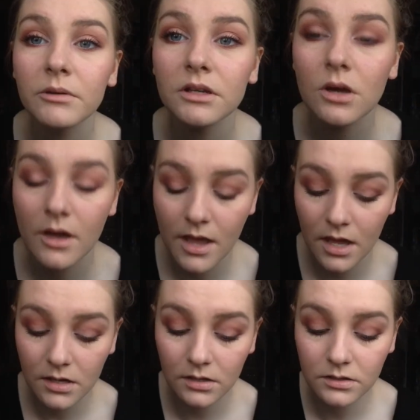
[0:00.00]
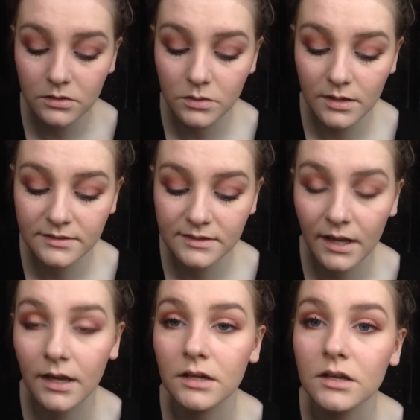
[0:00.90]
I'm going to go ahead and do a
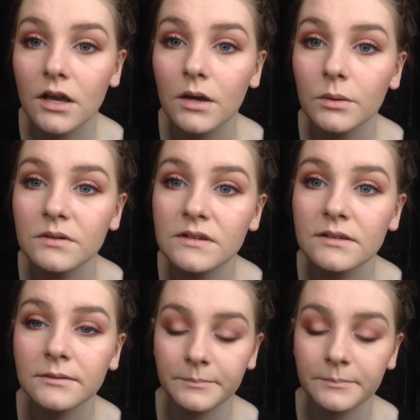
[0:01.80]
second coat.